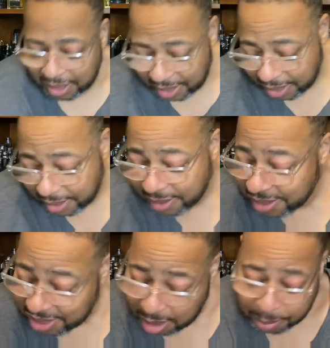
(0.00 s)
again, the
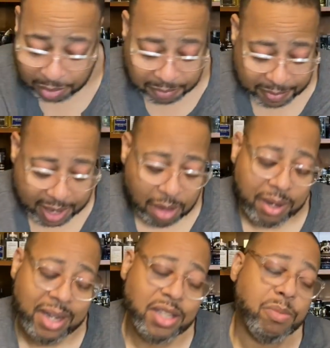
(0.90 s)
scent profile.
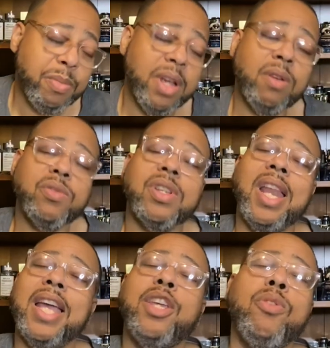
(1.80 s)
It smells
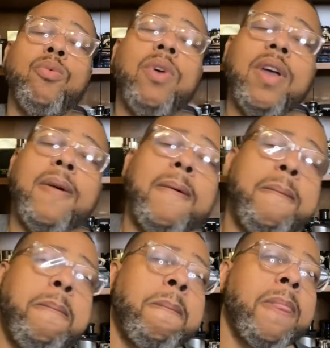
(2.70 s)
like if
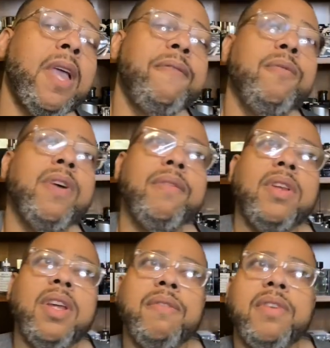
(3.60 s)
you've ever
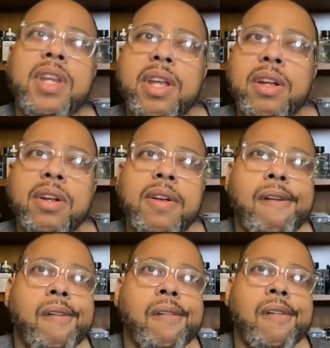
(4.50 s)
lived near
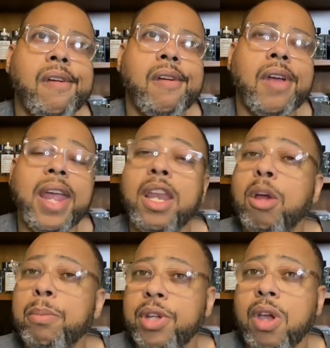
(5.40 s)
a
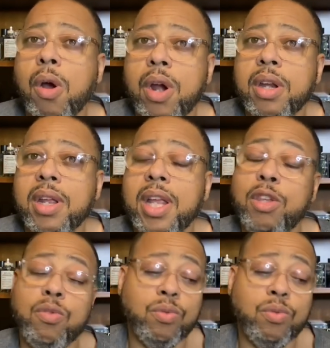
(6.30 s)
lumber yard and you